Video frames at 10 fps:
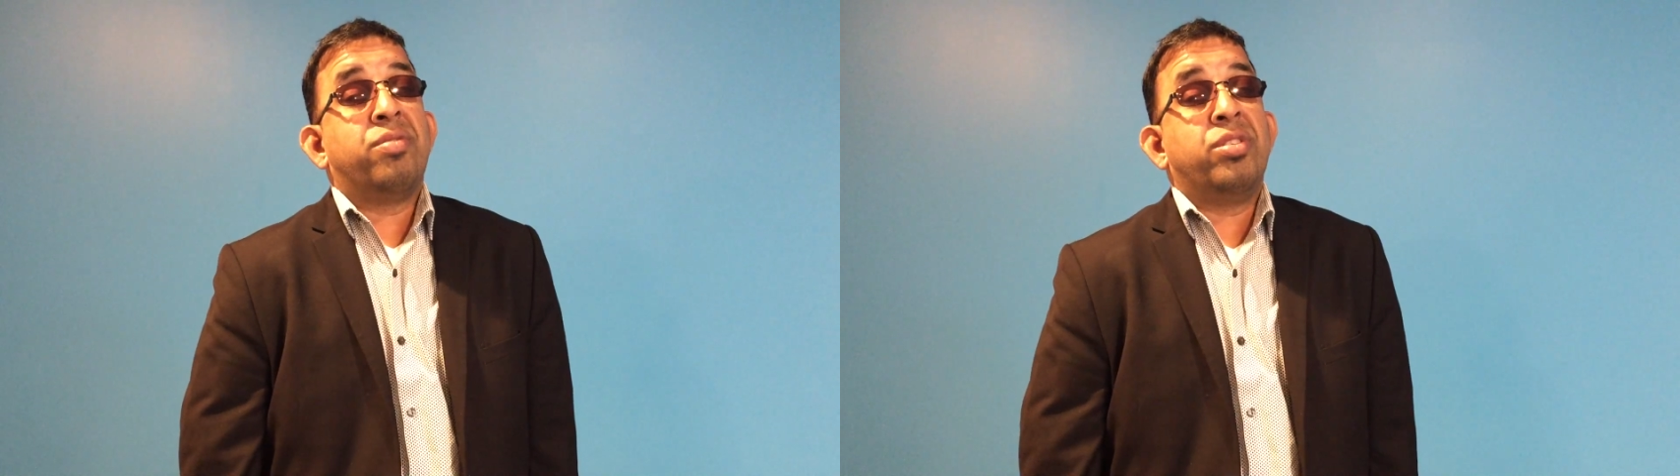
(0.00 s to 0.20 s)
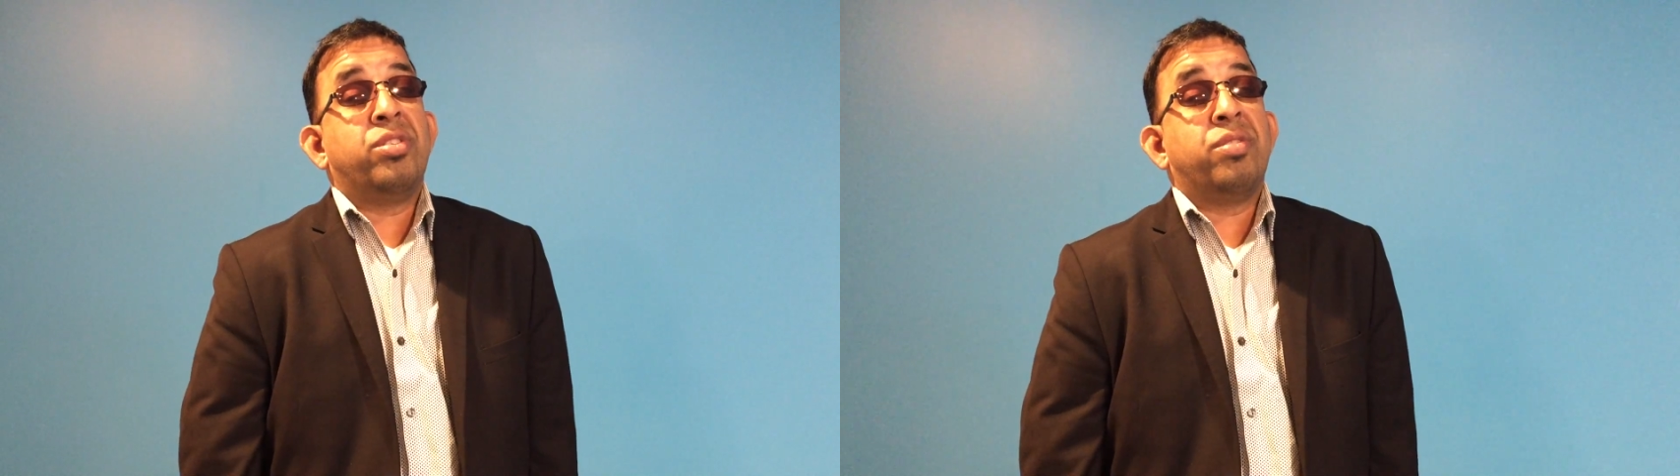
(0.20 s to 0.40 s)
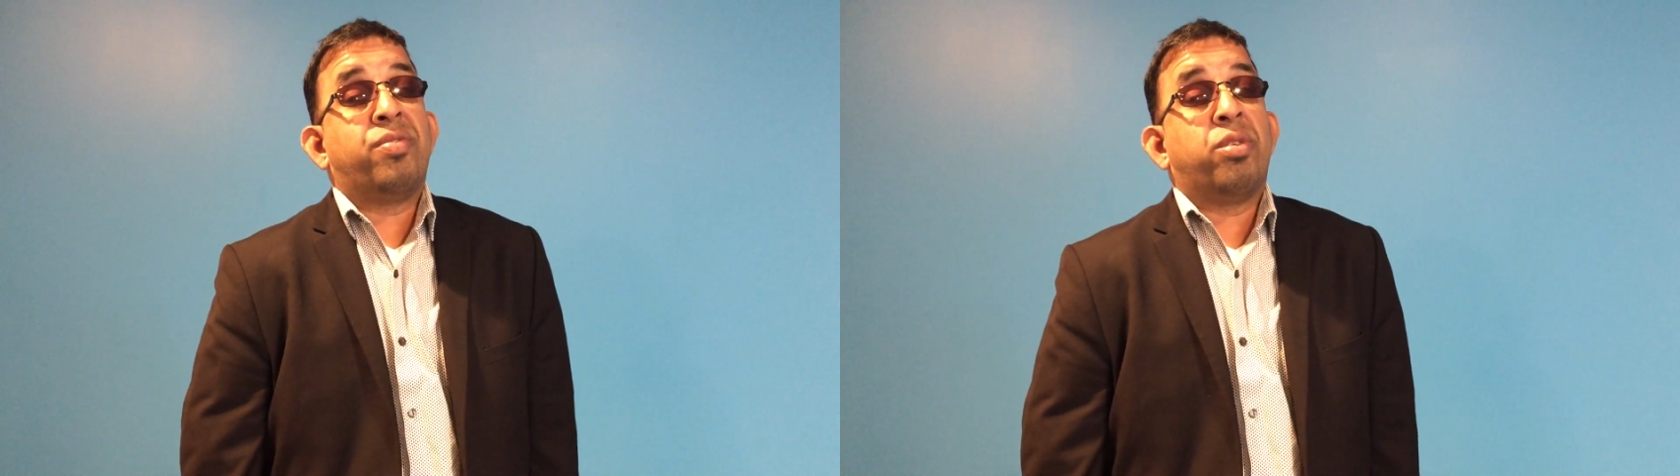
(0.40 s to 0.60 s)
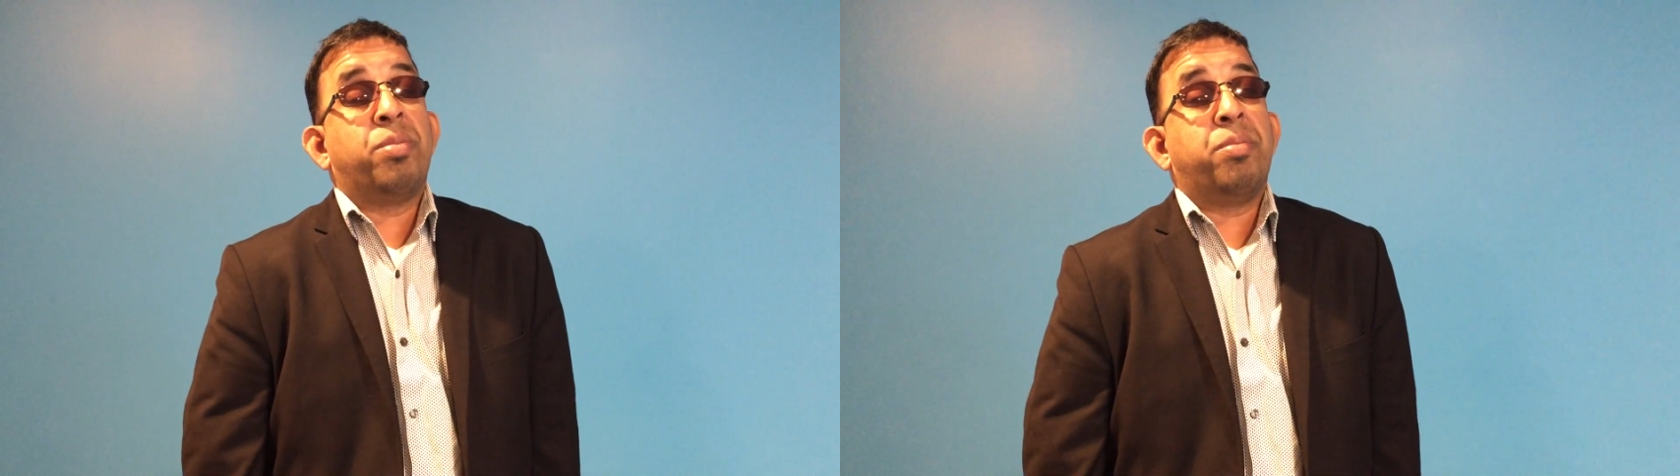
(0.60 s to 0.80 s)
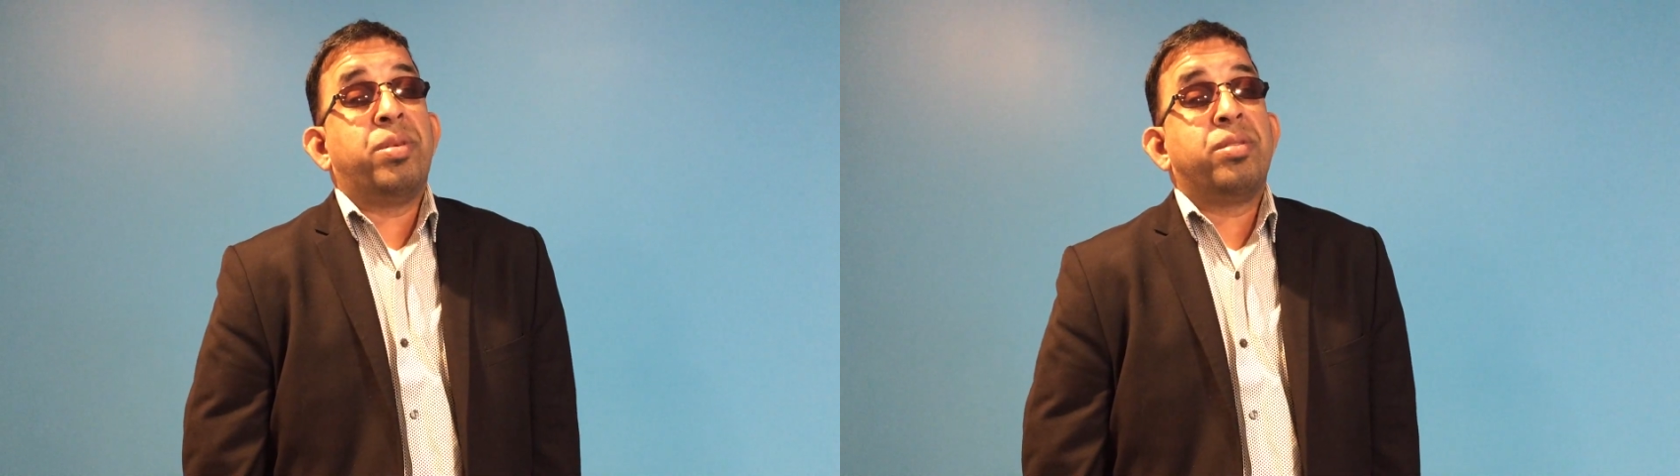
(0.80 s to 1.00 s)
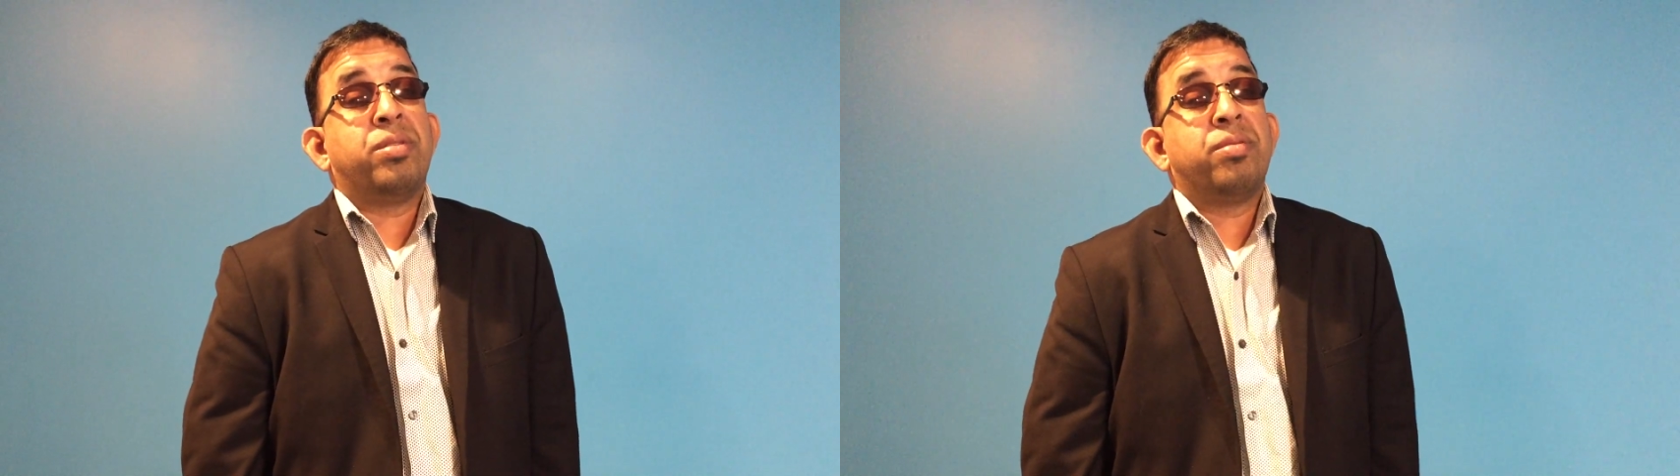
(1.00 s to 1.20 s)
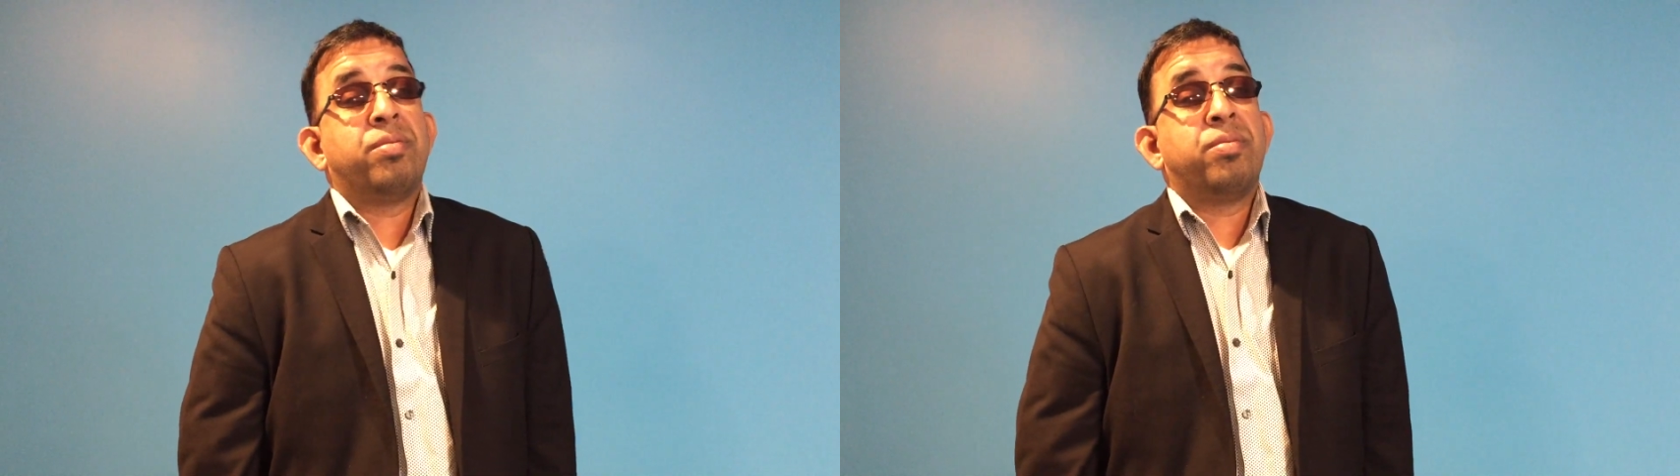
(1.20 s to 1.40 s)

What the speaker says: the region for our members.